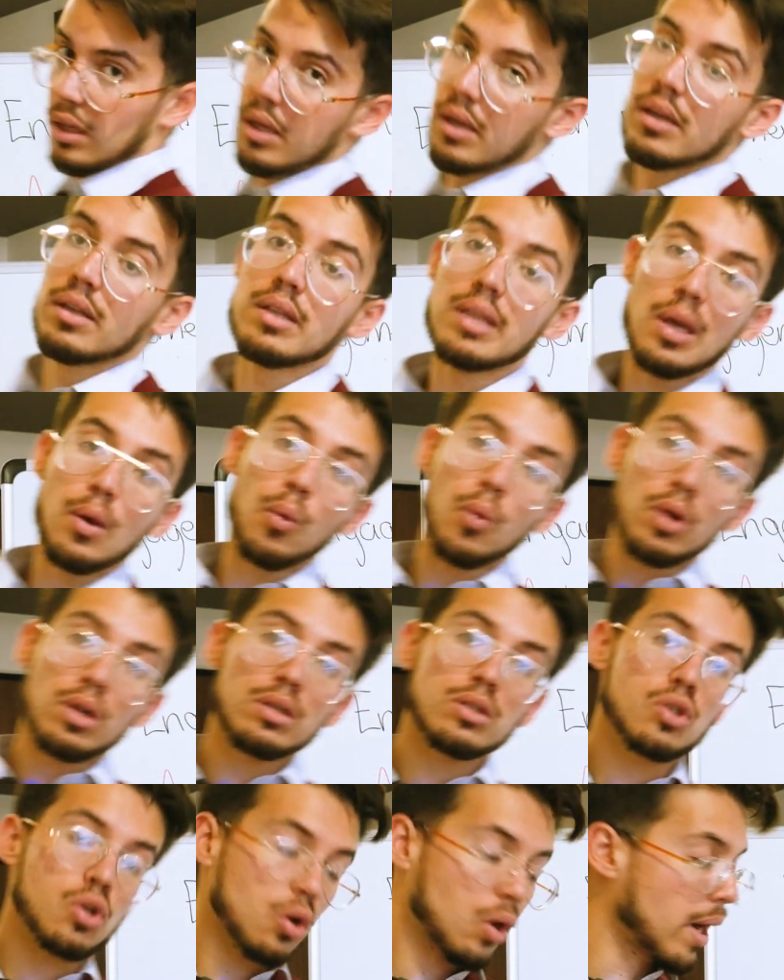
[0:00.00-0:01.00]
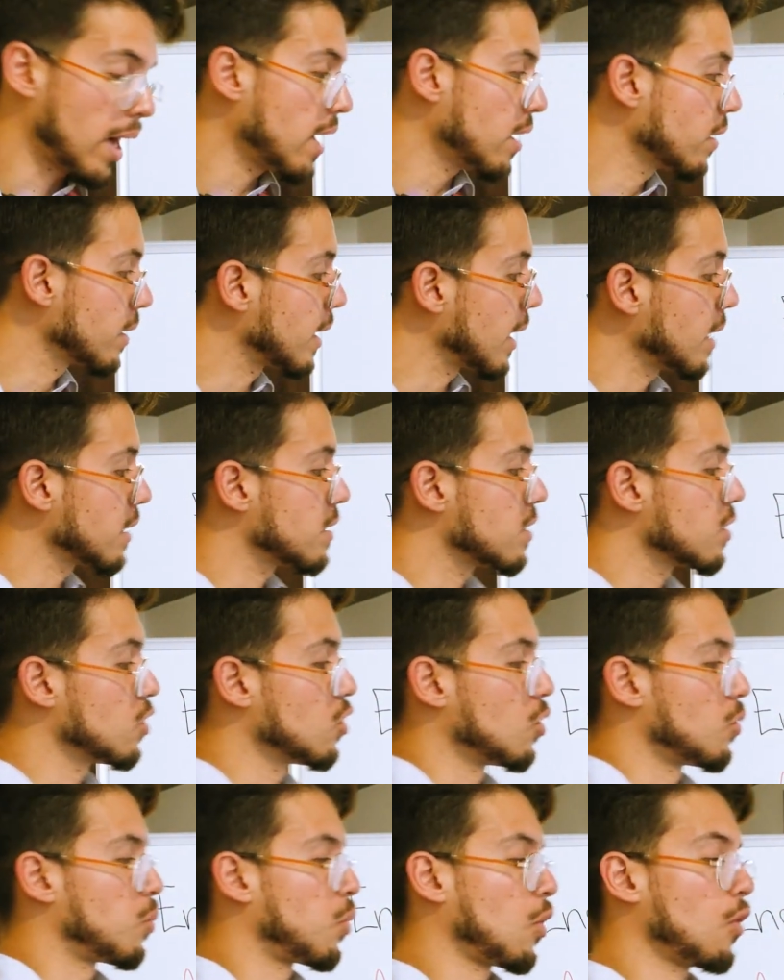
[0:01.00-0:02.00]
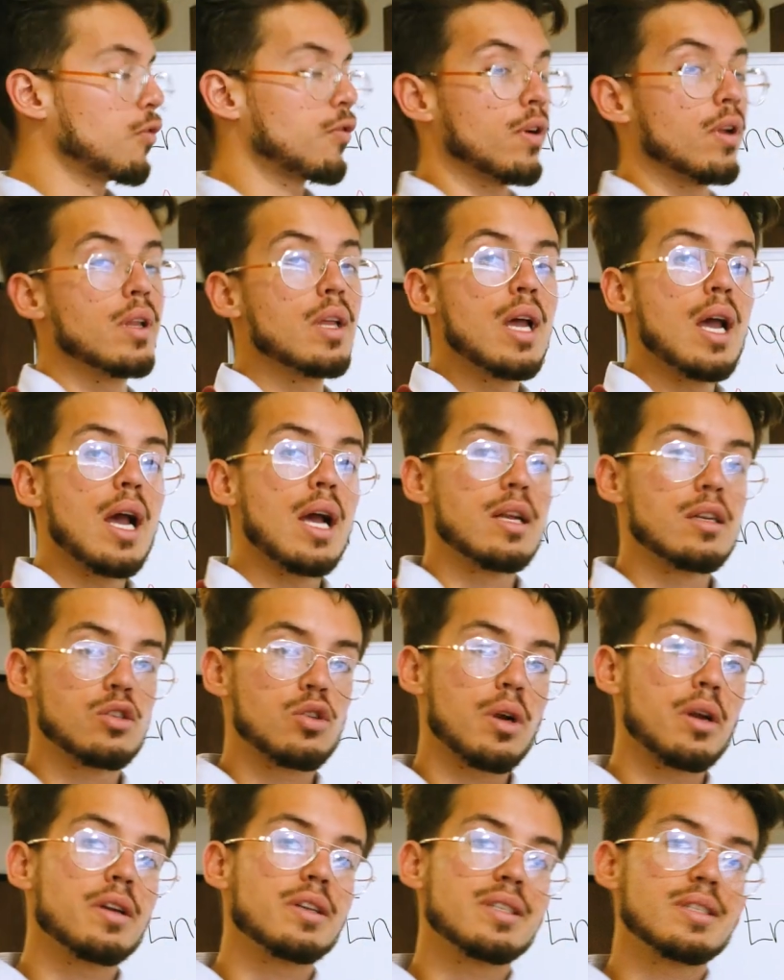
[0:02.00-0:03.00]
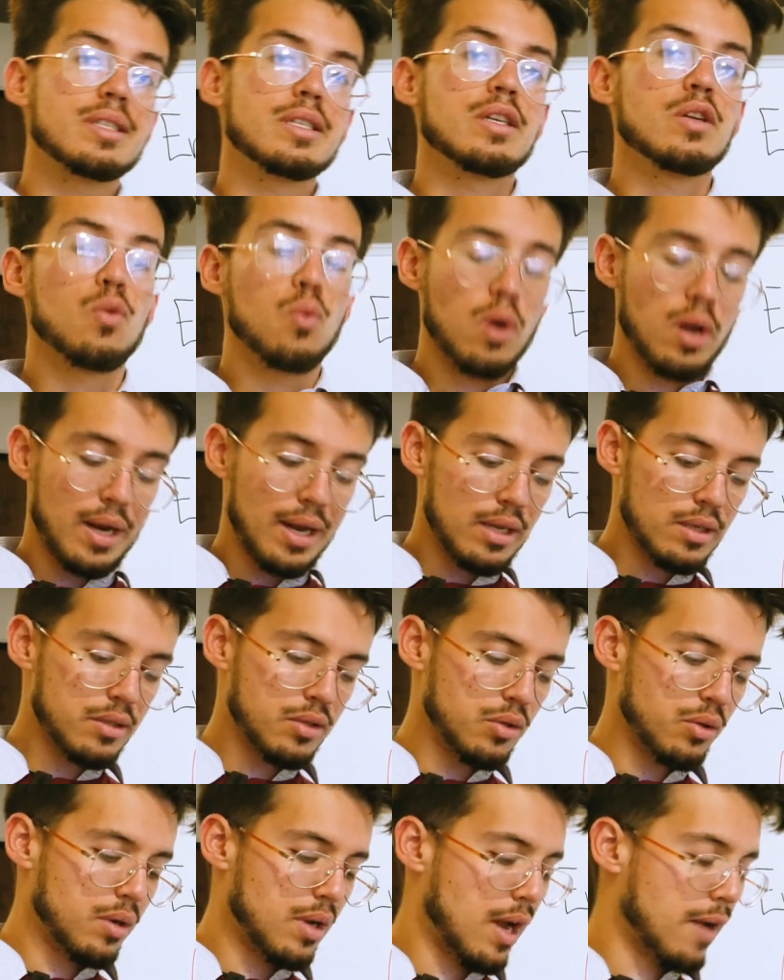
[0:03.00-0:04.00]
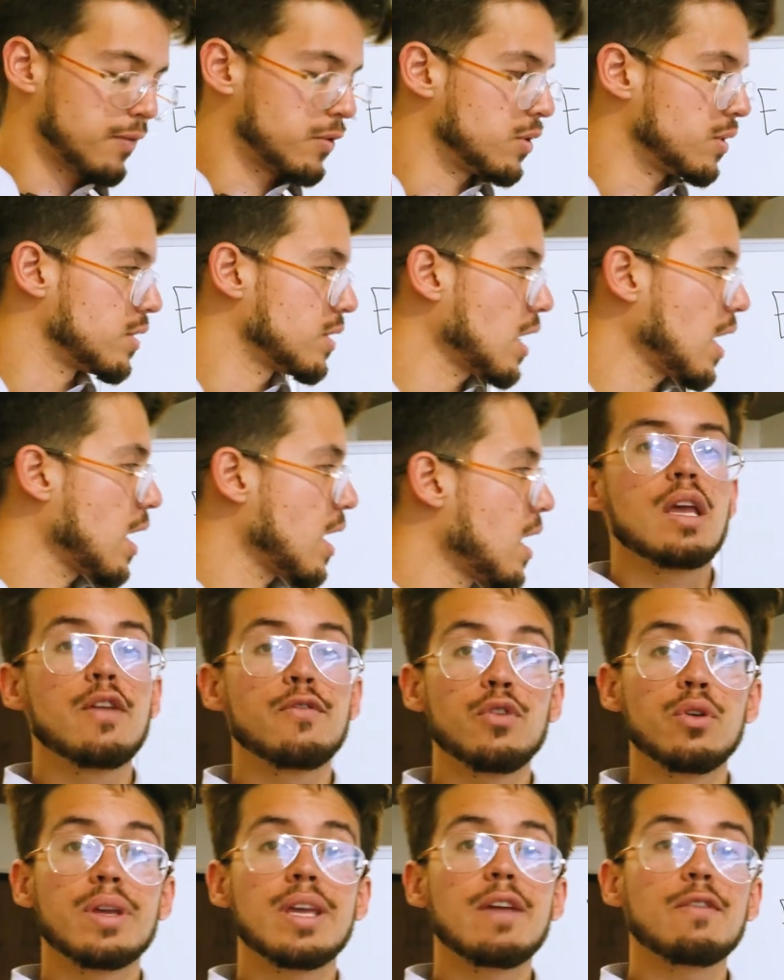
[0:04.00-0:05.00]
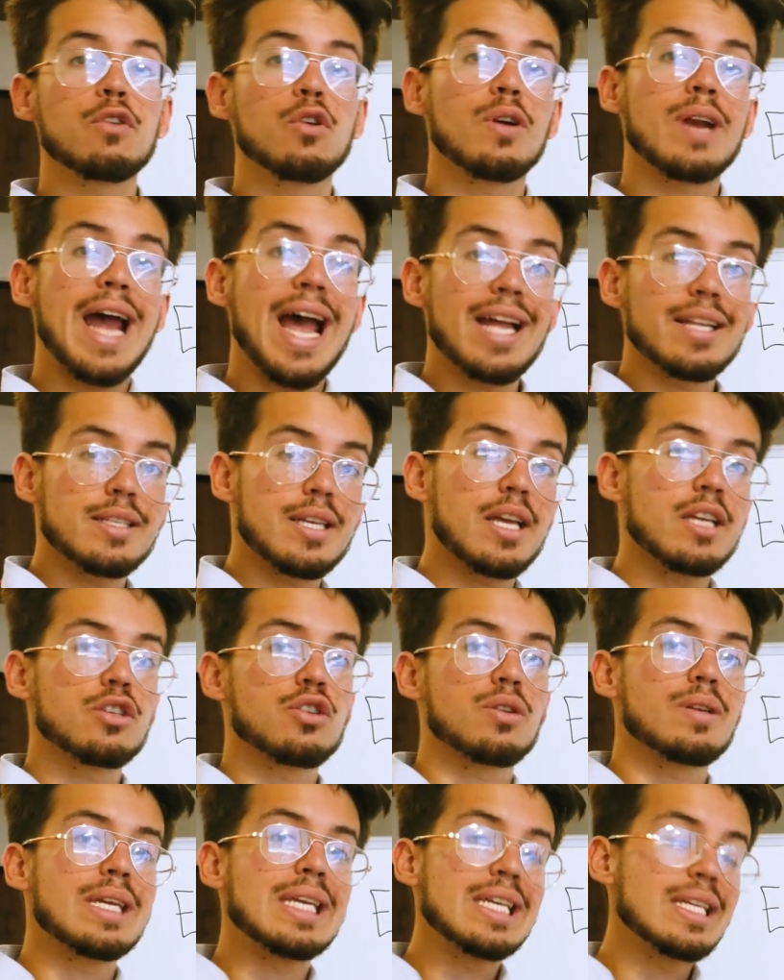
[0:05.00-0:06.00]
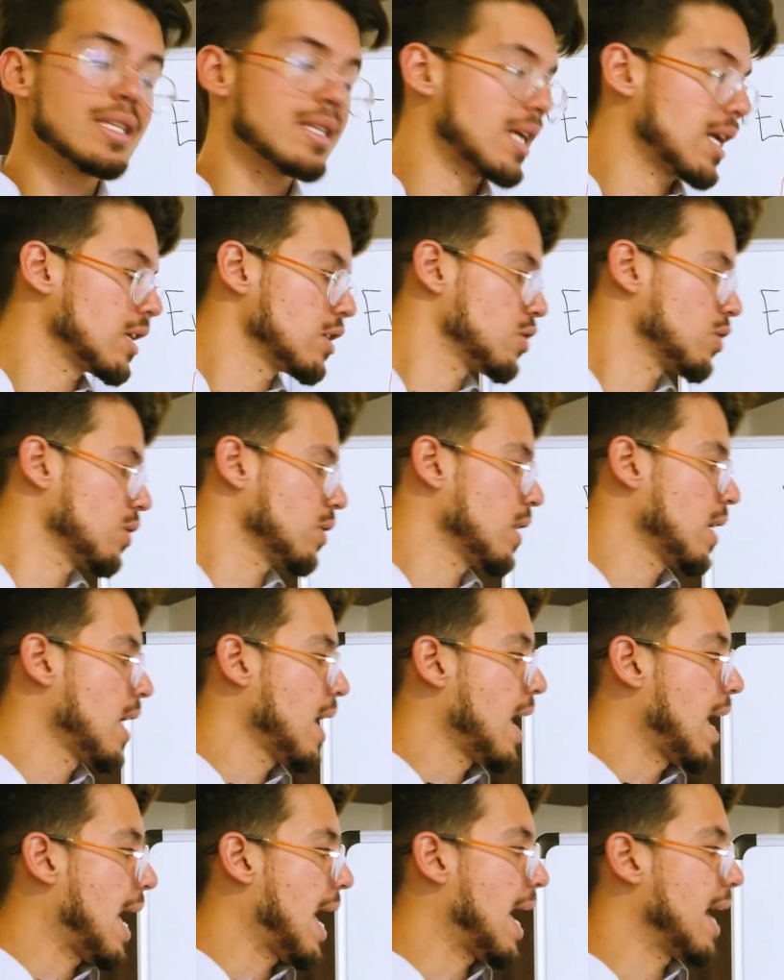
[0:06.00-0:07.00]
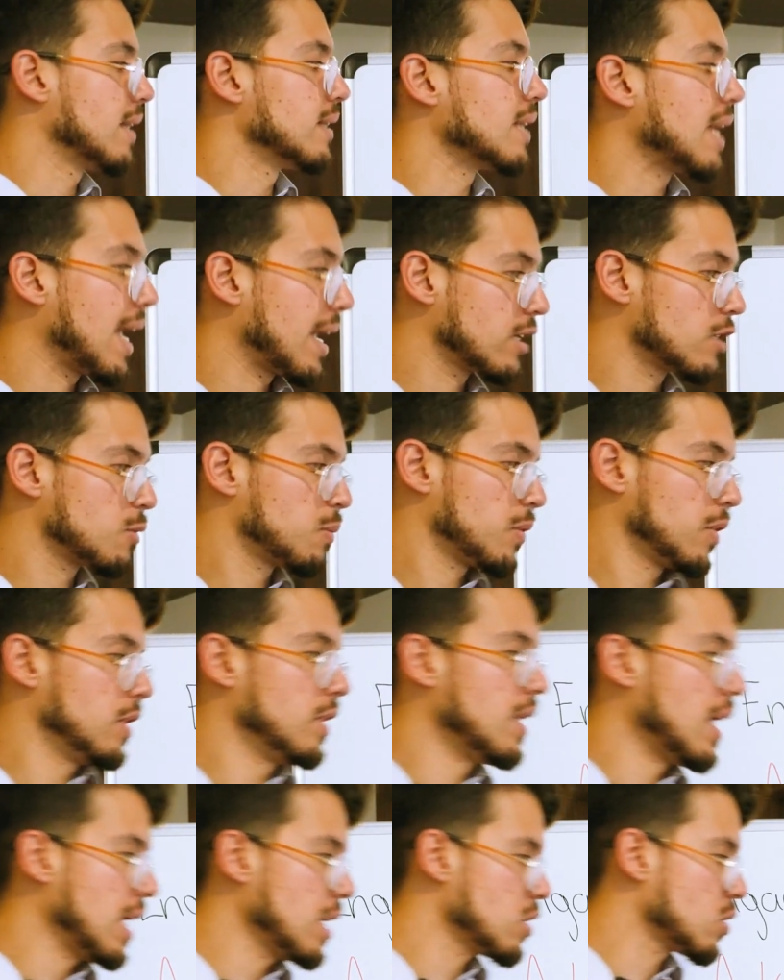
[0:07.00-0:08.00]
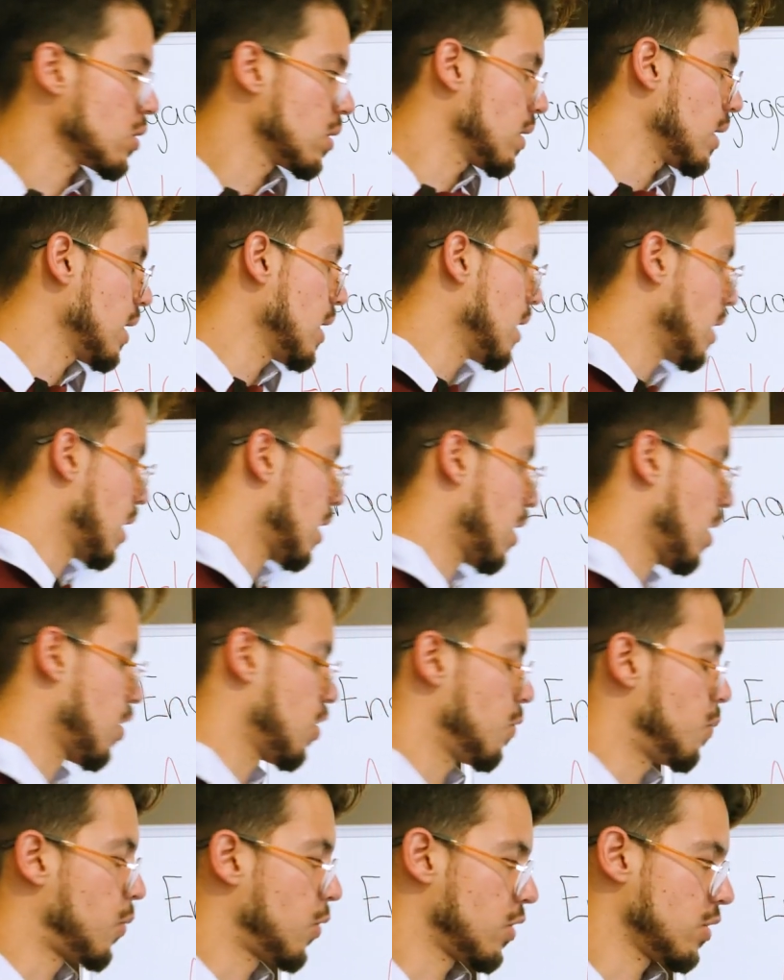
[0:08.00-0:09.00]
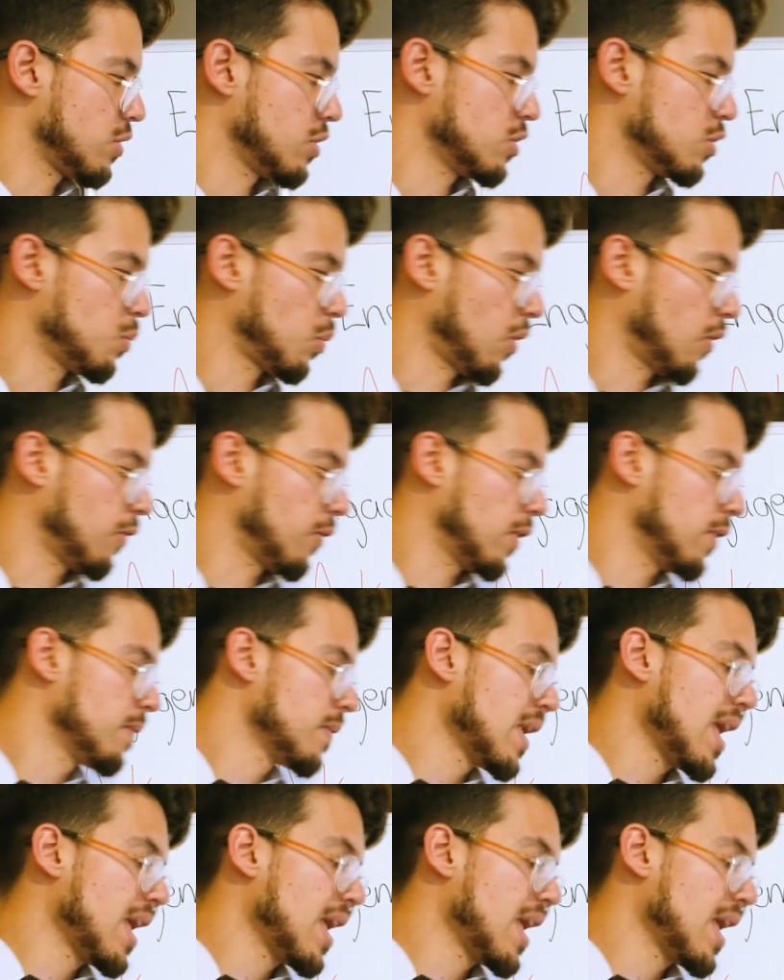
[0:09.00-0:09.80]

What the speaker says: They will try to get to your profile and try to see what else do you have to say if you give your attention, intention, and explanation in another person's profile.